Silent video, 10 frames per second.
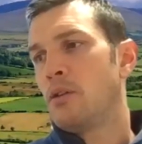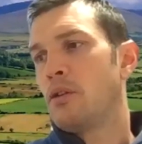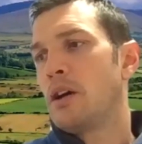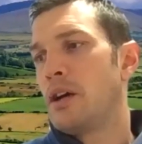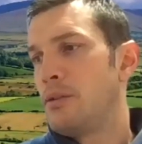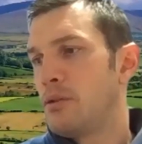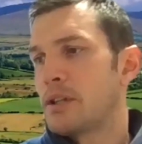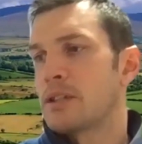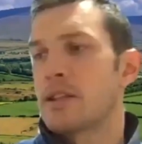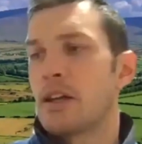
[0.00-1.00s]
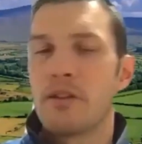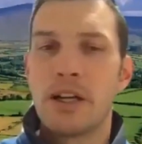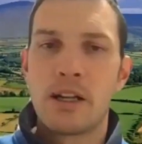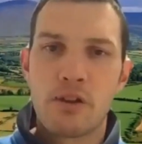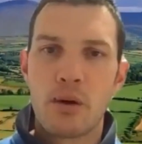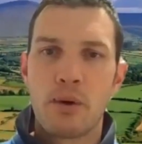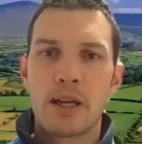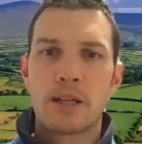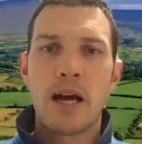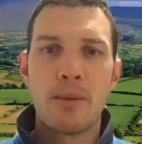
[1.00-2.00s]
Uh, that's not really a great way
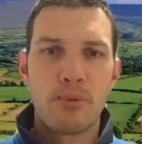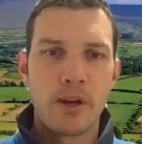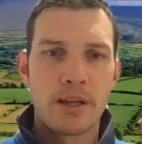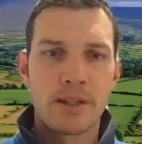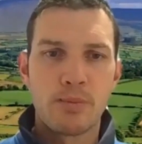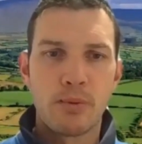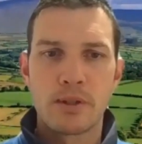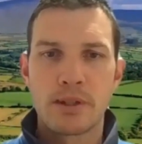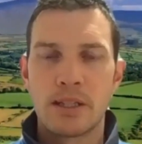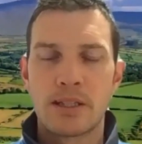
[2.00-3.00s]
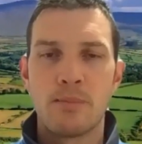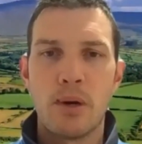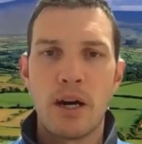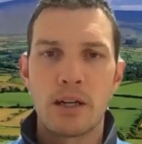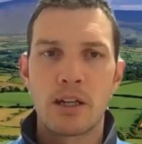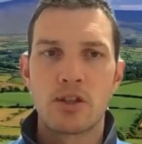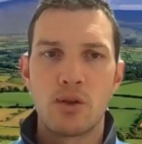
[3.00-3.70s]
to operate. I suppose it's important that you